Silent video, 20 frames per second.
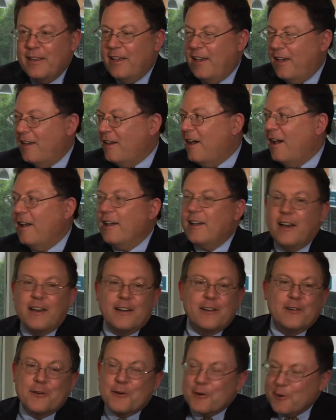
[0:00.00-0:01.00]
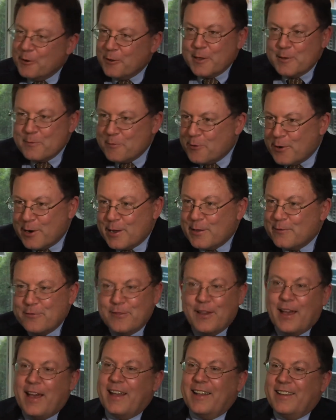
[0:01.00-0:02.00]
and I got an early morning
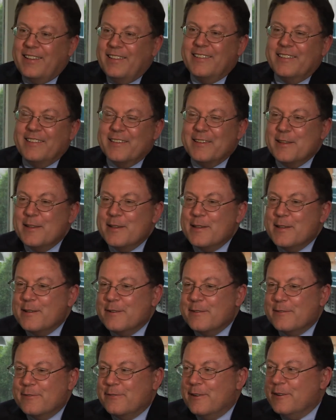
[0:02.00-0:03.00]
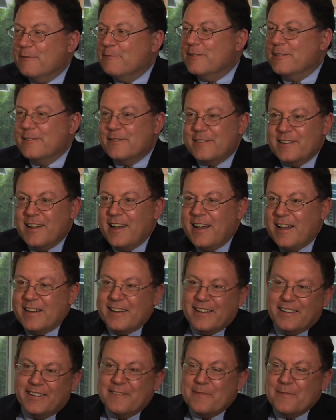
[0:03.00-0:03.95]
fax from Sir John